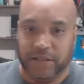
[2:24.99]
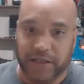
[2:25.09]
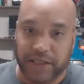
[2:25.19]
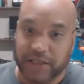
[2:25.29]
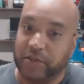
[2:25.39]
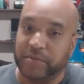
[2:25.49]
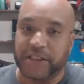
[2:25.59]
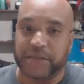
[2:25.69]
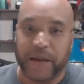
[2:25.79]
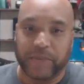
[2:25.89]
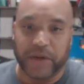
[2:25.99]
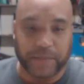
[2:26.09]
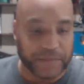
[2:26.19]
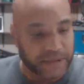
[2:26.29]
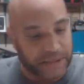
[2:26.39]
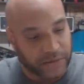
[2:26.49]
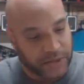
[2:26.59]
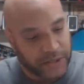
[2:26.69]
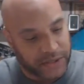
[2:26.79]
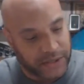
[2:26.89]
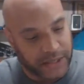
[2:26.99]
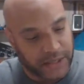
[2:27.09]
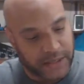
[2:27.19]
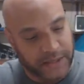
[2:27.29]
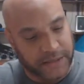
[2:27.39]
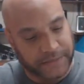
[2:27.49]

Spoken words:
so let's open this bad boy up and see what it looks like.